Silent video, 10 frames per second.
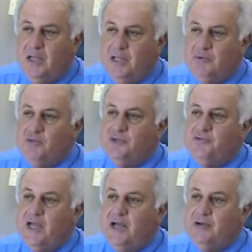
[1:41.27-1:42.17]
it
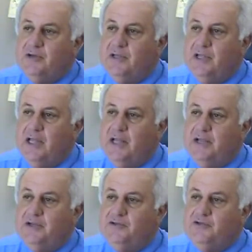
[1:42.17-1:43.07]
runs out
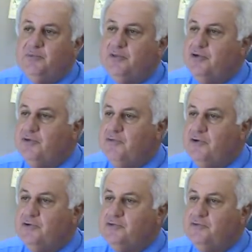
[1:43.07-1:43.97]
in December
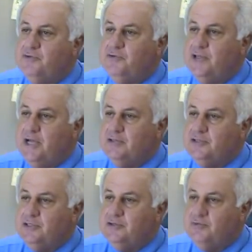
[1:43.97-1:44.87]
31st of
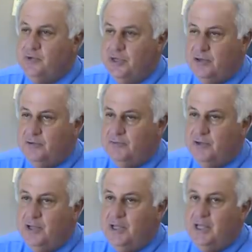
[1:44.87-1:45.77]
2012.
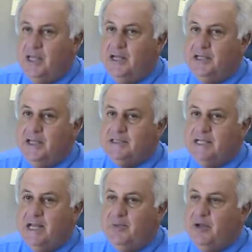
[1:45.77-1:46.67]
And at that
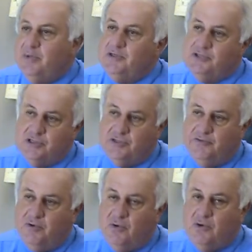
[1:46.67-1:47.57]
time I'll be
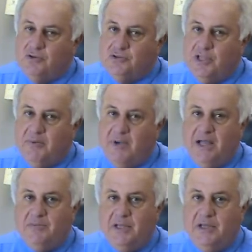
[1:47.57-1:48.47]
64, so that
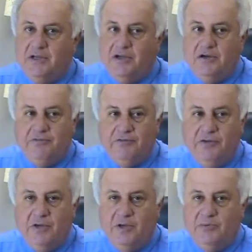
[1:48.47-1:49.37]
might be enough.
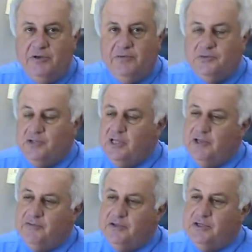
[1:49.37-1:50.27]
But if I'm still
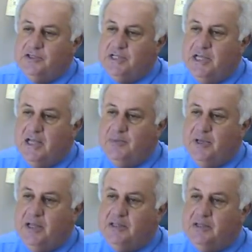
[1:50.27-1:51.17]
having a good time,
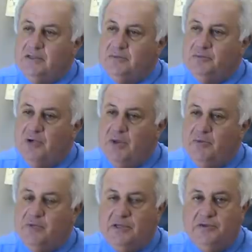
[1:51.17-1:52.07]
I'll
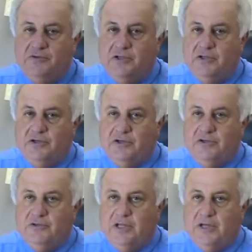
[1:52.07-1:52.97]
probably continue to
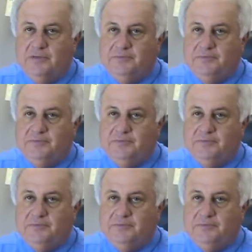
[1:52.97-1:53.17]
do that.